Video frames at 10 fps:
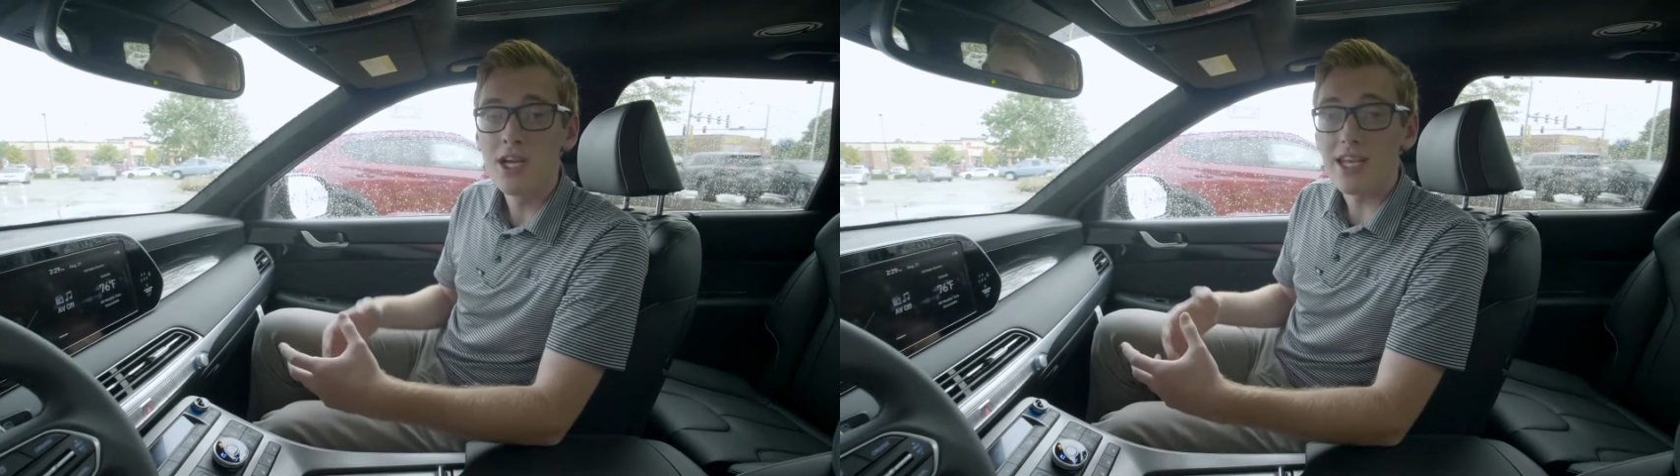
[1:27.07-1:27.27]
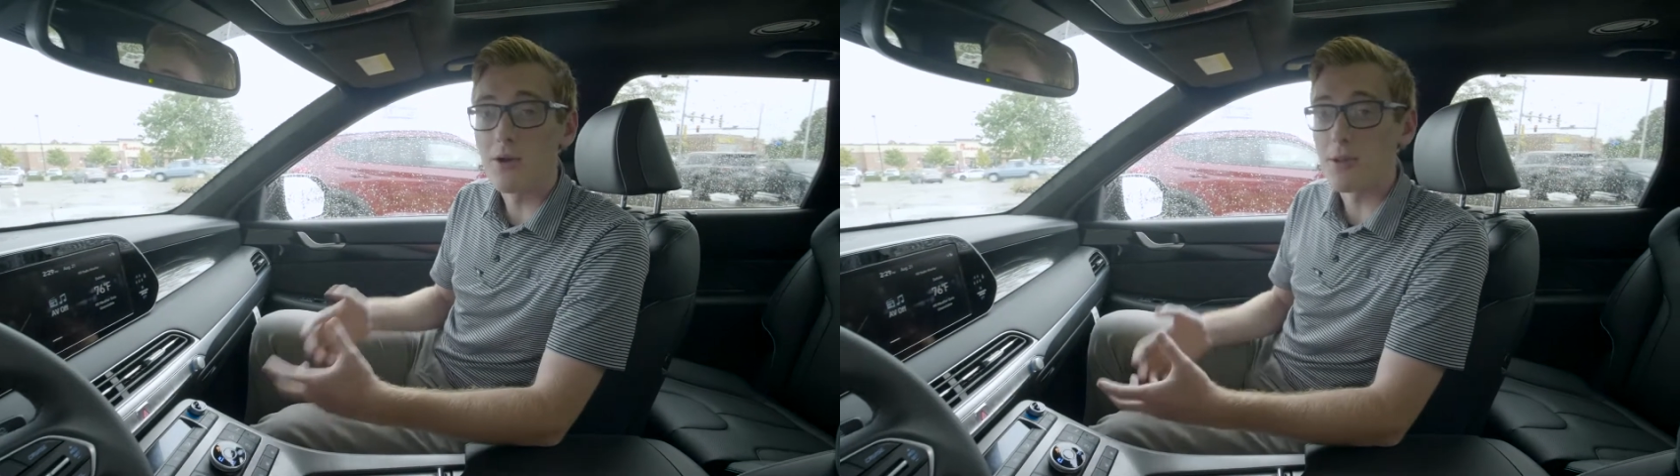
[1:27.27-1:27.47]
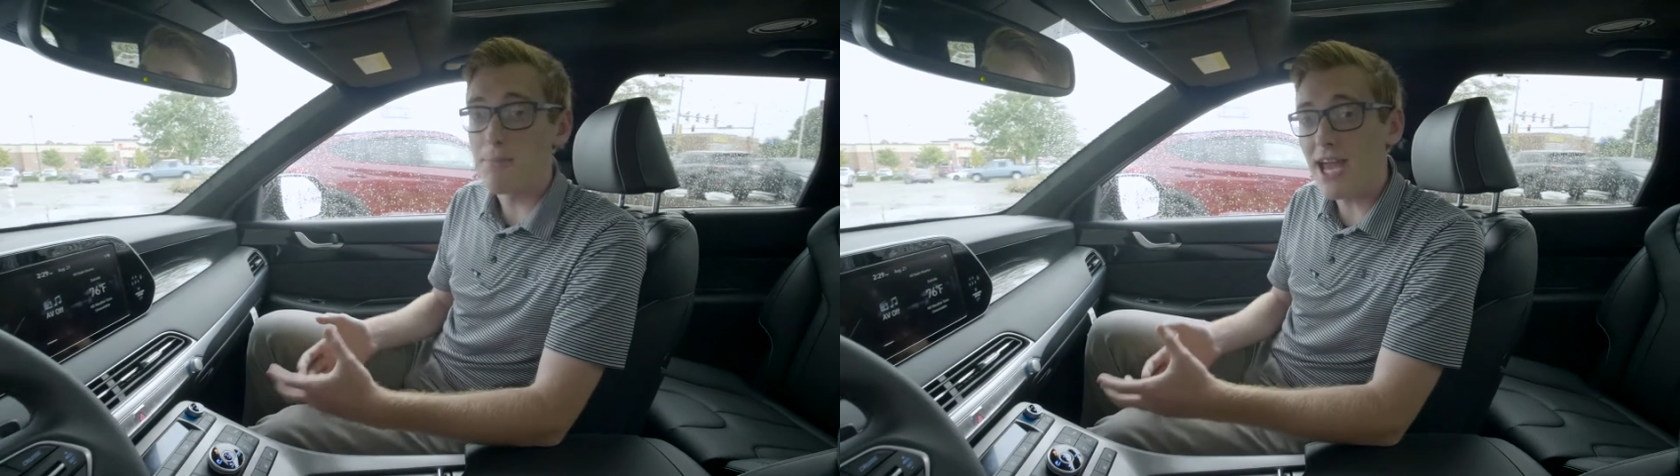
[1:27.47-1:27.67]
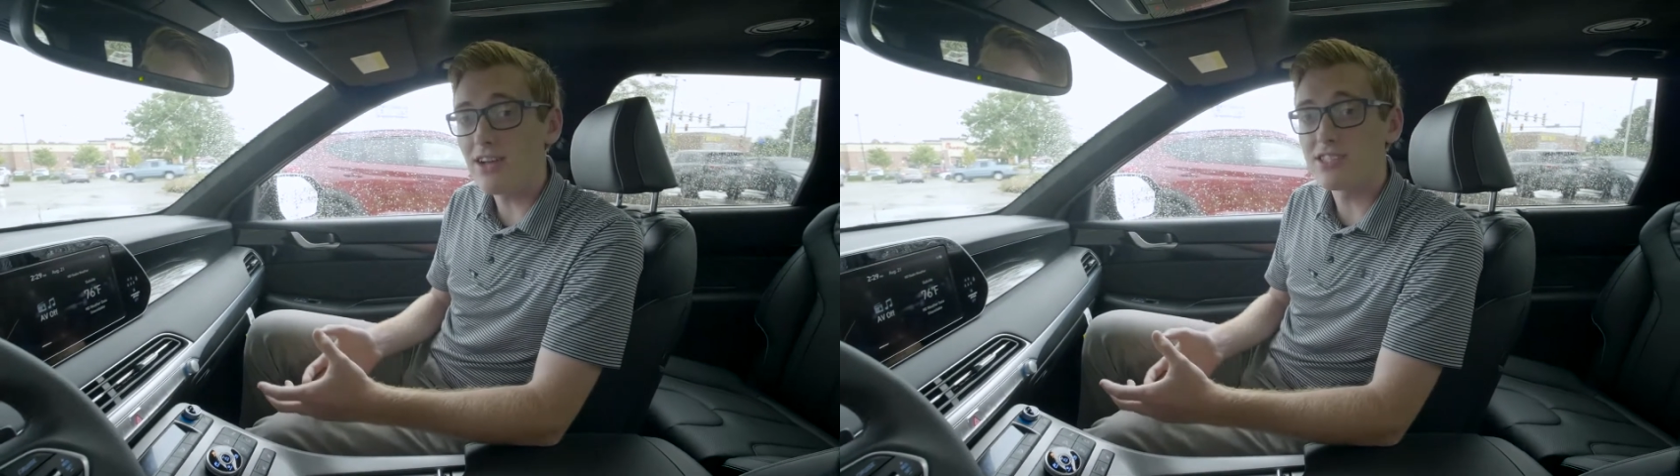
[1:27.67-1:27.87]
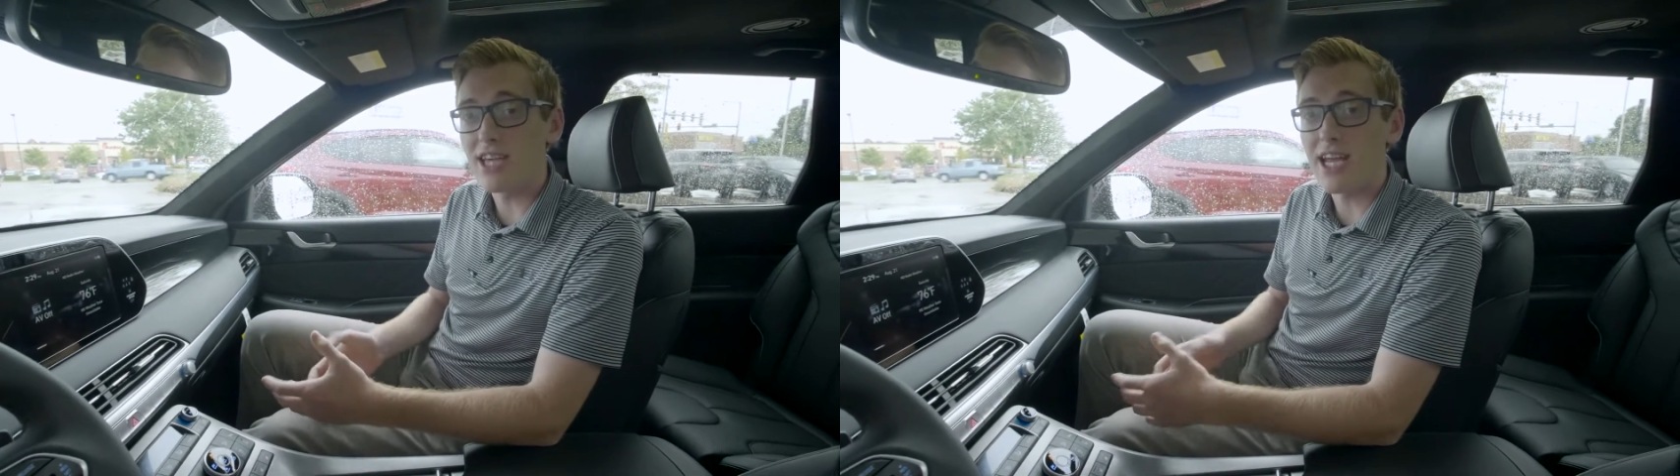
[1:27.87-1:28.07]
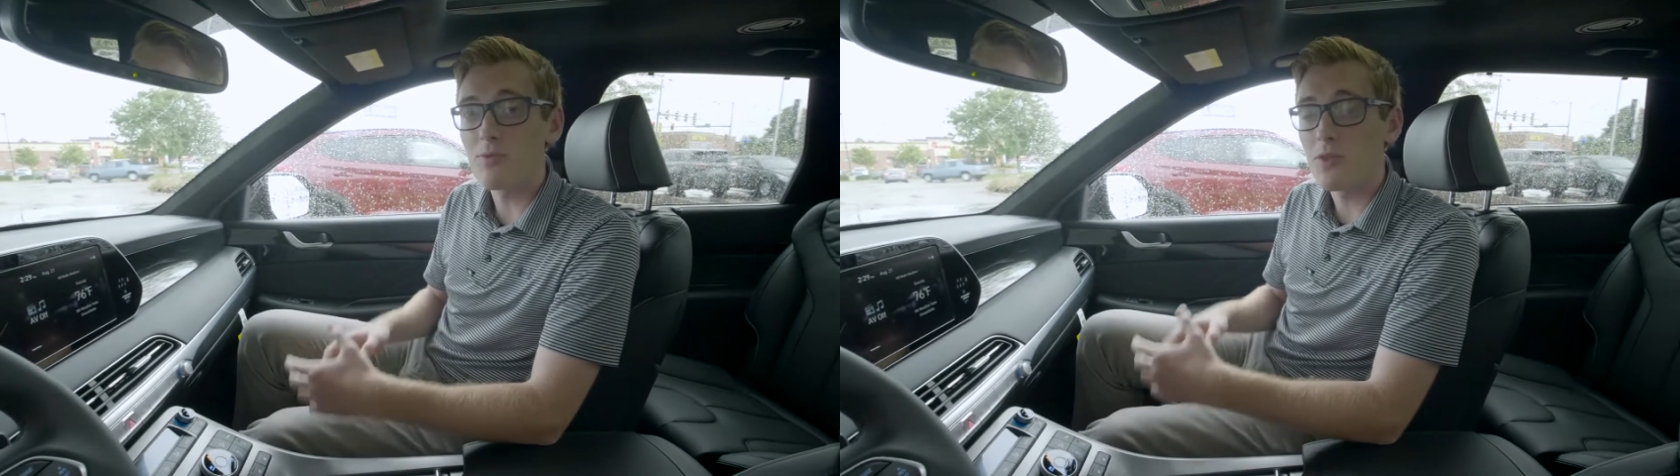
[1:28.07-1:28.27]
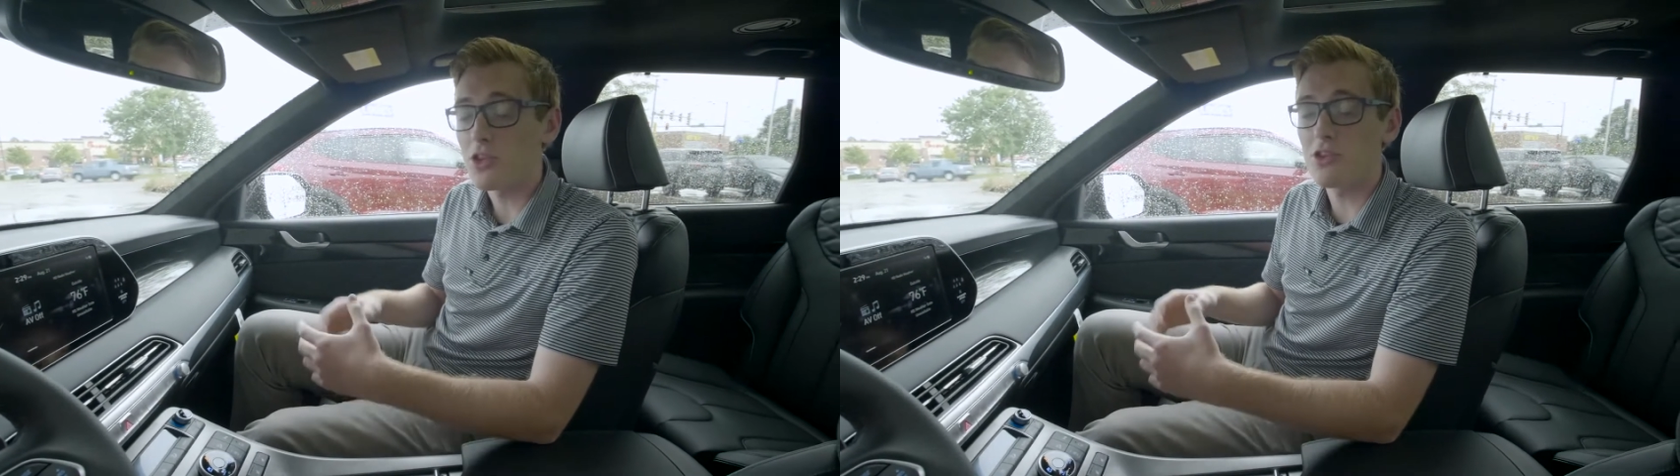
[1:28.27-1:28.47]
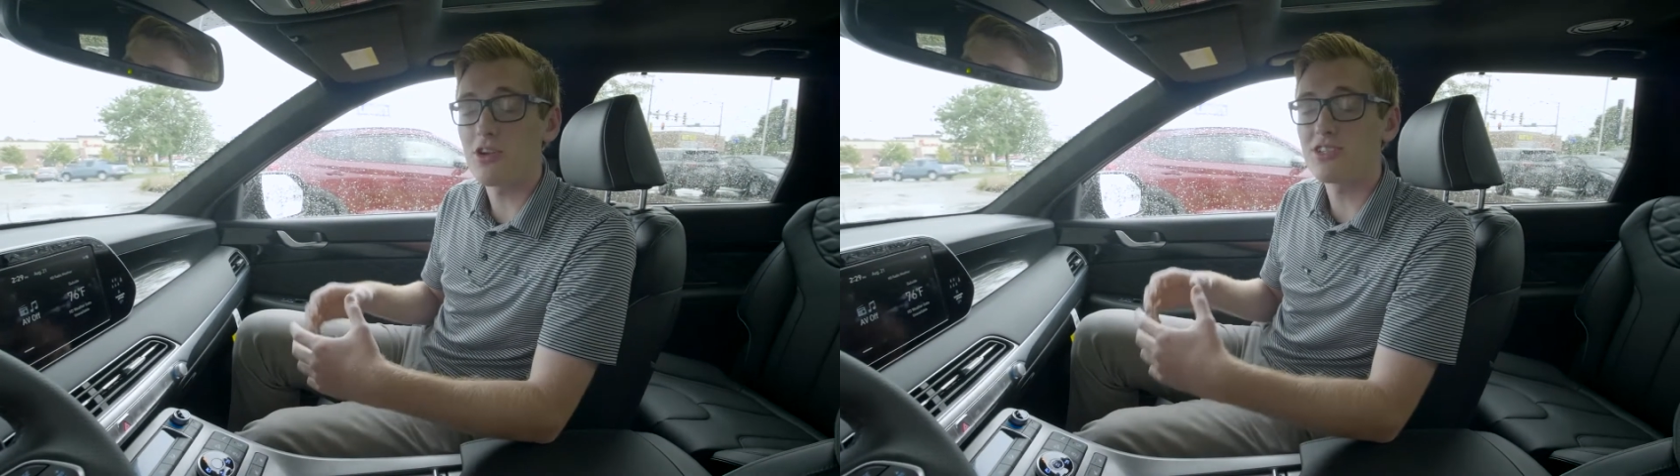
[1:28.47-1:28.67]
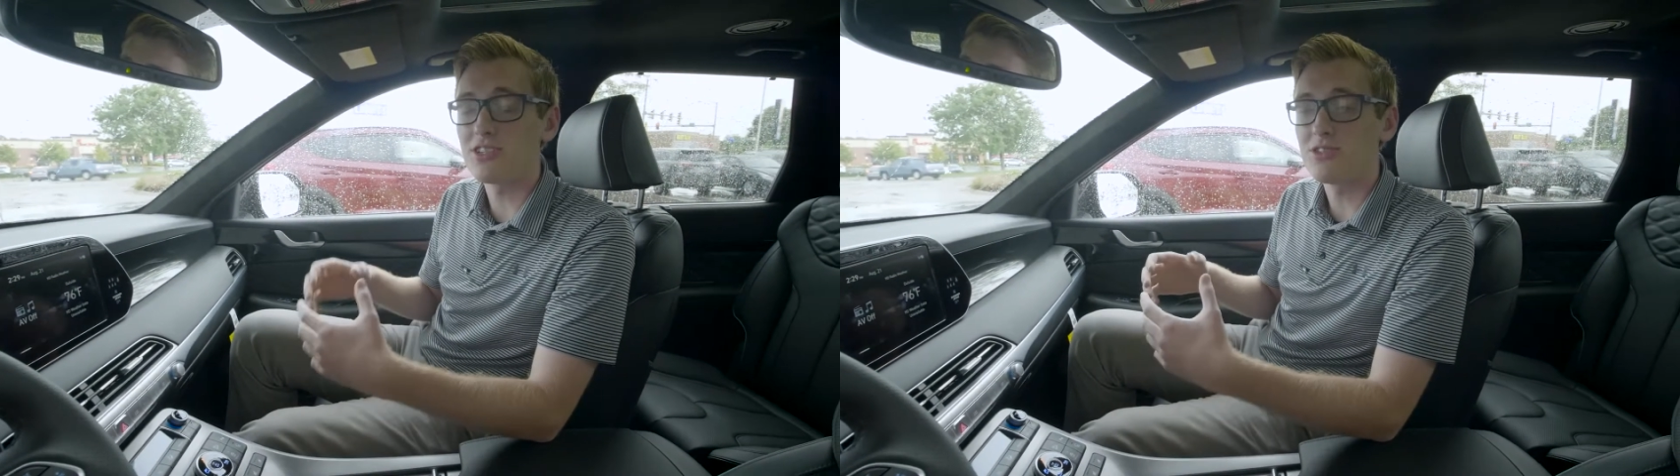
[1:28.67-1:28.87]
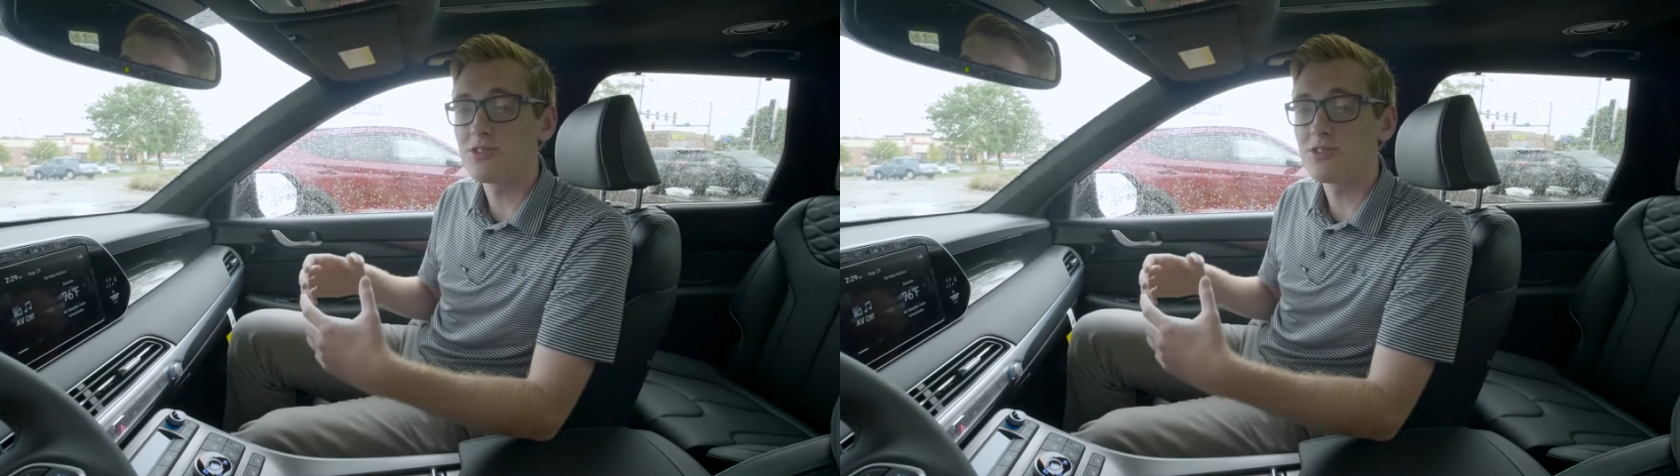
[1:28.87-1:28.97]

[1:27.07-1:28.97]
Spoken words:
Now in the Palisade, there's